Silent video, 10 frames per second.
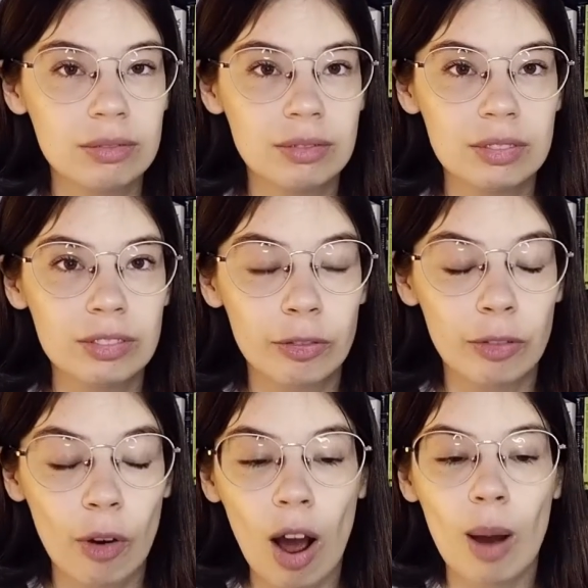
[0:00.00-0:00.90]

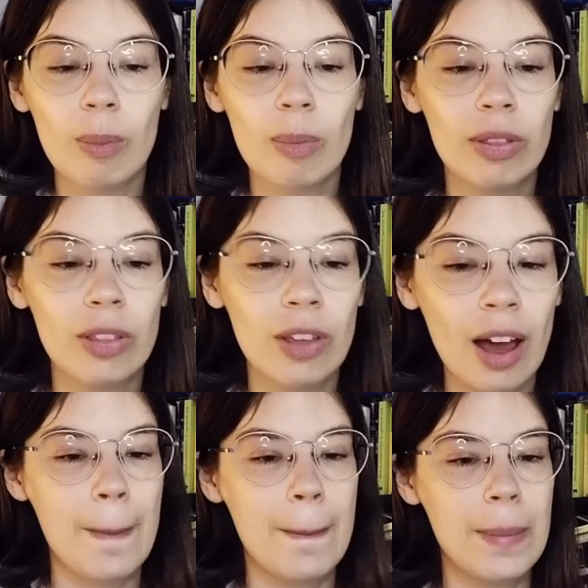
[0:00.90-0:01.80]
from the
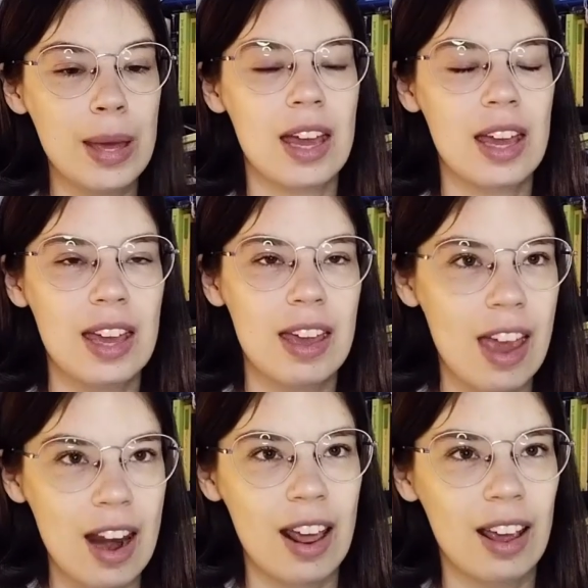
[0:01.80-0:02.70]

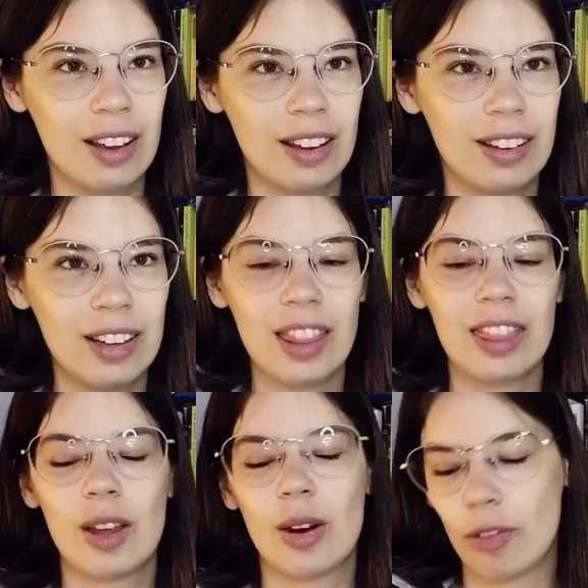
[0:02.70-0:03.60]
beginning,
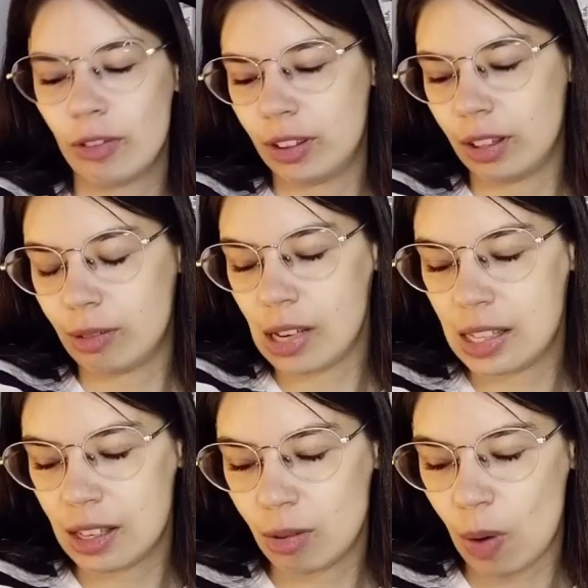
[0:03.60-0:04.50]
the
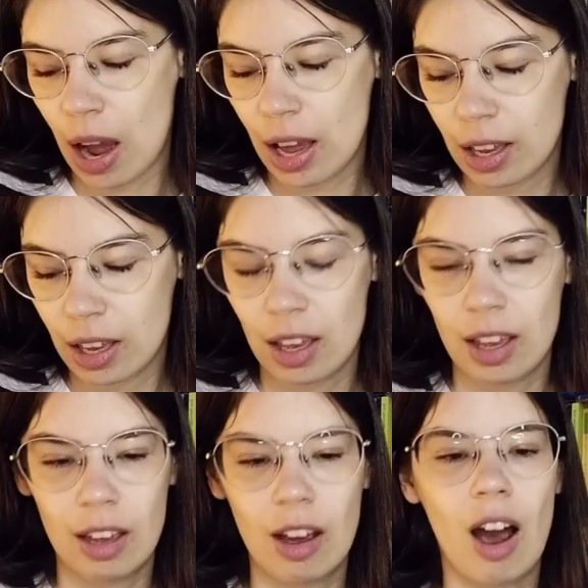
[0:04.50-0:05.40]
reason why
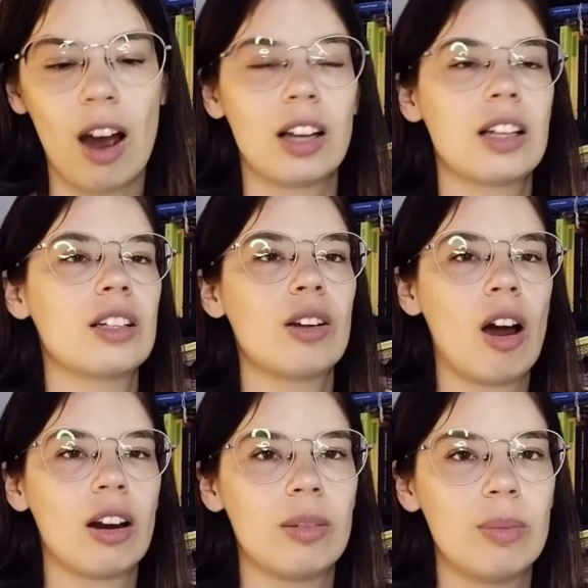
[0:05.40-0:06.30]
he got in
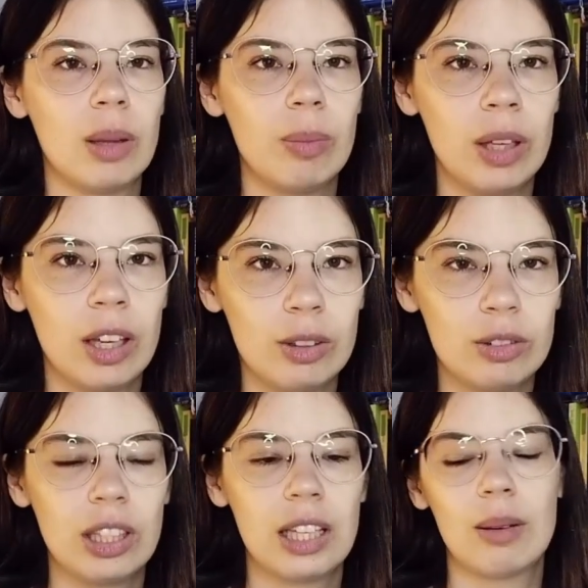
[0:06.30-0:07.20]
on the BAU
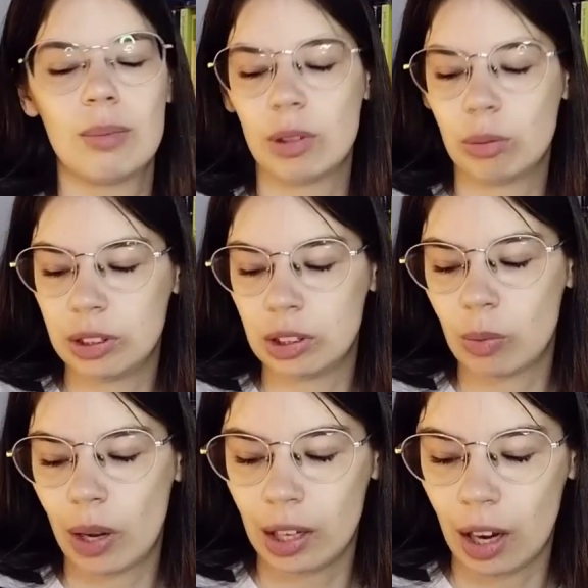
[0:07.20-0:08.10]
team, the reason
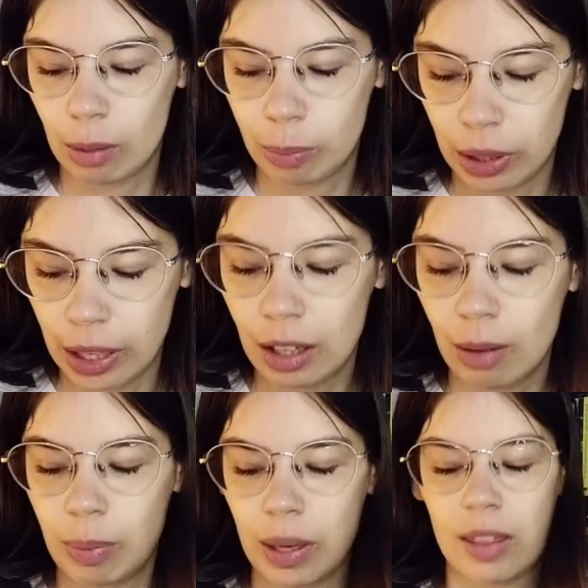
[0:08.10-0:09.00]
why he got a
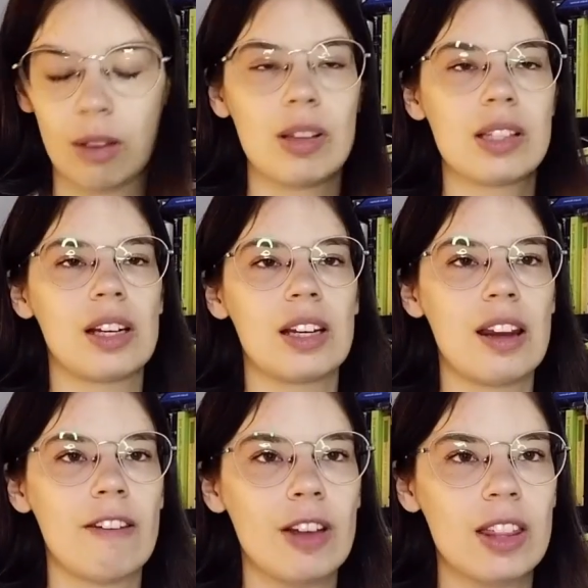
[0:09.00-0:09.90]
Penelope, the reason he did
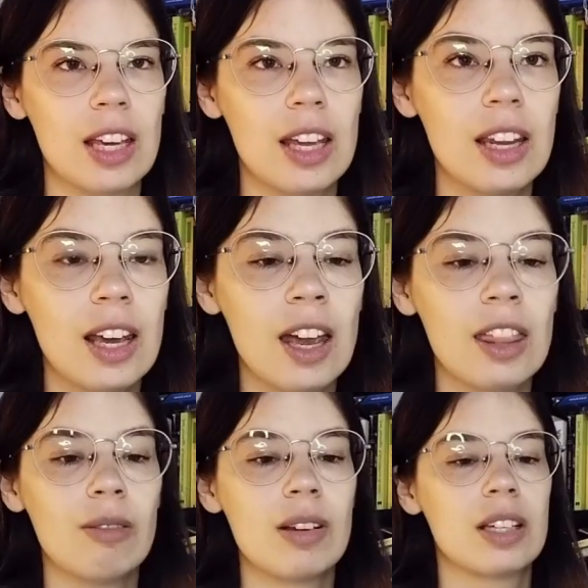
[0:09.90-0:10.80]
everything he did,
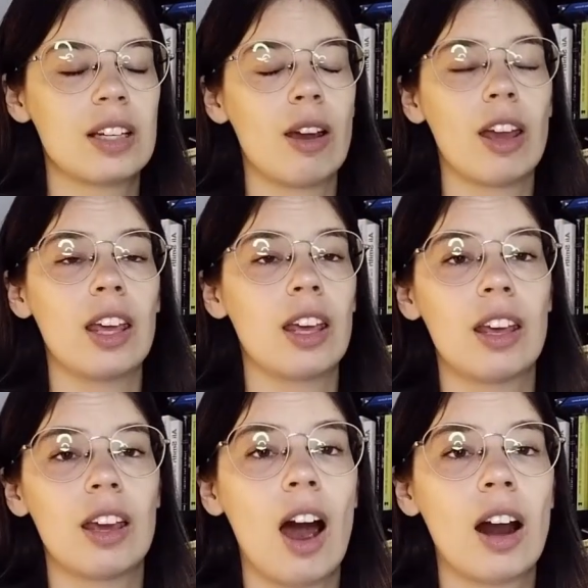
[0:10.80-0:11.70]
the reason
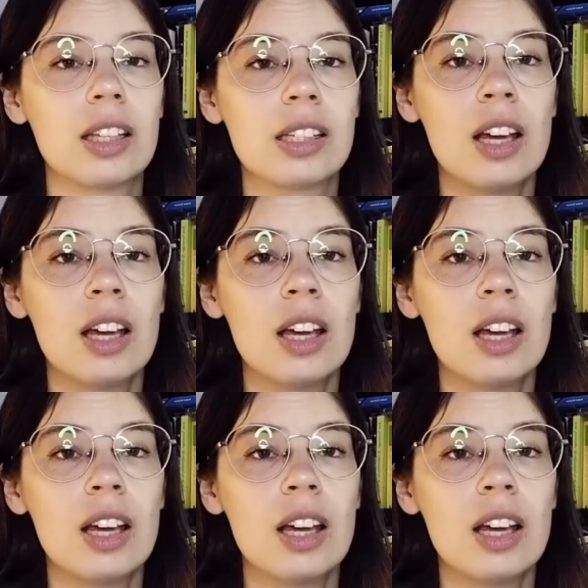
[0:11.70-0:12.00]
he got his